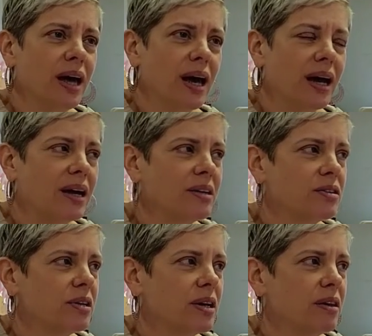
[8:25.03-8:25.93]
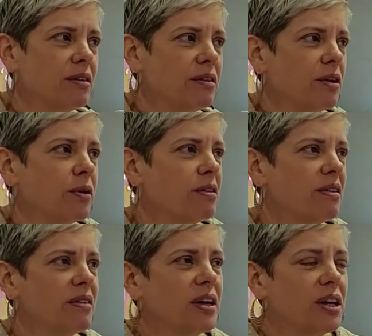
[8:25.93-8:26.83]
And the only
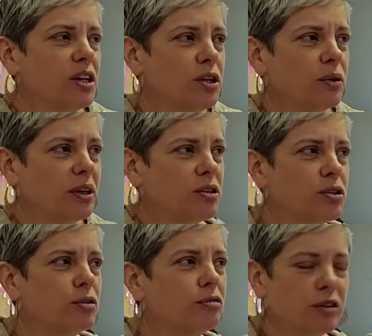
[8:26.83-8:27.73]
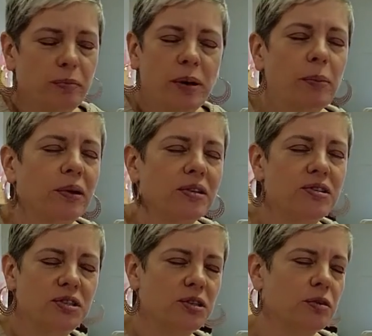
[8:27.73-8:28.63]
thing that you can do for people
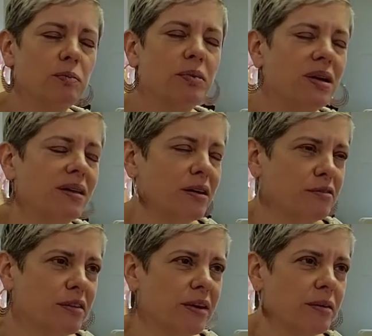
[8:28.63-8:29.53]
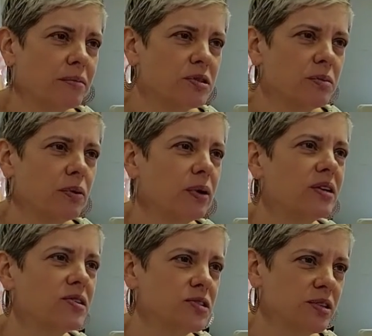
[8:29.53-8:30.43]
is to be there for them, to be
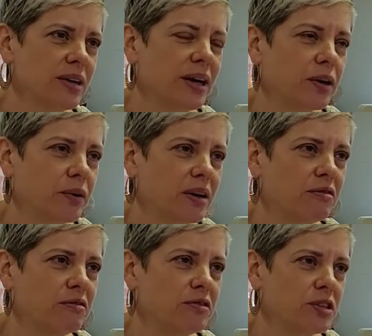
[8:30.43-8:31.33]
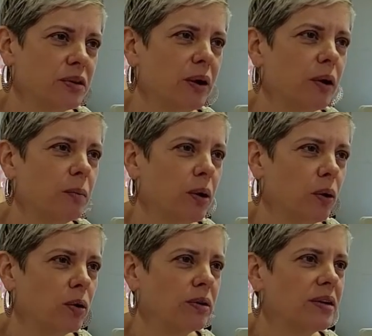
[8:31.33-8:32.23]
witness to that grief, to help
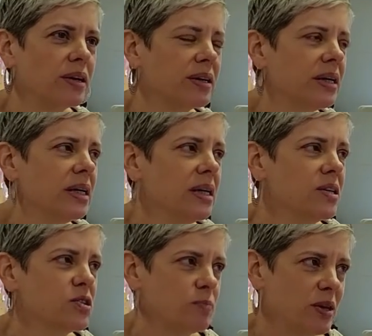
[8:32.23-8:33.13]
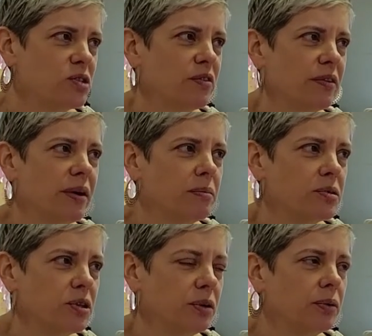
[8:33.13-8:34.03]
hold the space for them
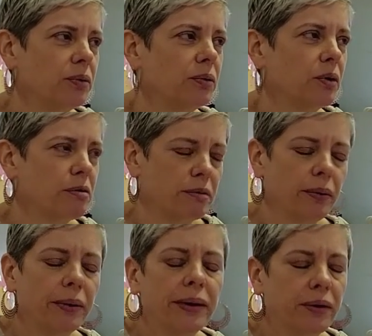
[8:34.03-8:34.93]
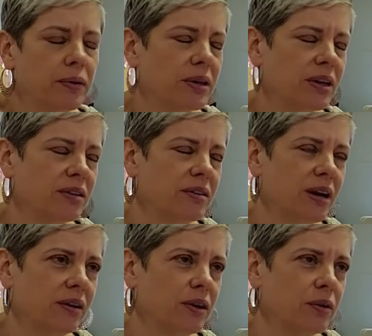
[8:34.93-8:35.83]
to go through it, knowing that they're
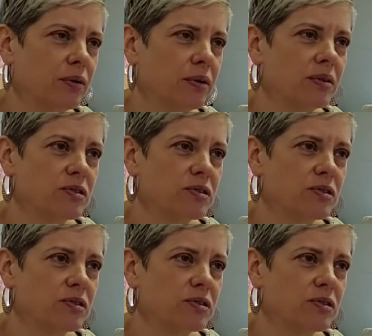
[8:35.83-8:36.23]
not alone.